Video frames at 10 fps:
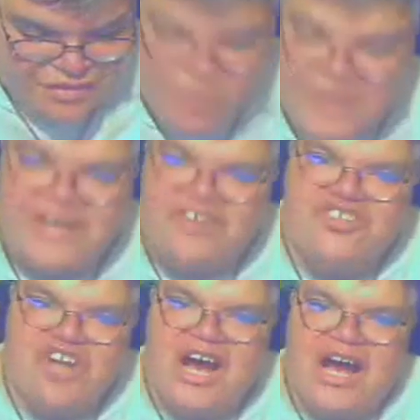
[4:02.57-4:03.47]
doing their
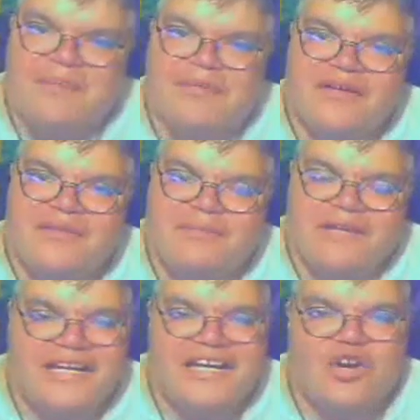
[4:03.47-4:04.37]
job,
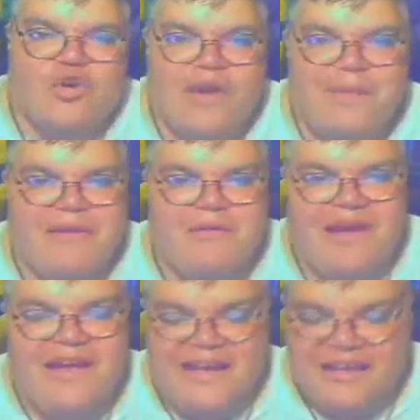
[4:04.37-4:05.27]
but in a creepy
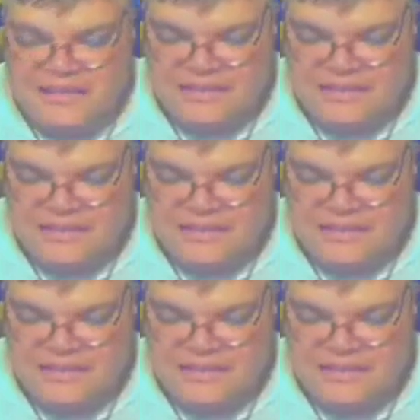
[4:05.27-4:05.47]
way.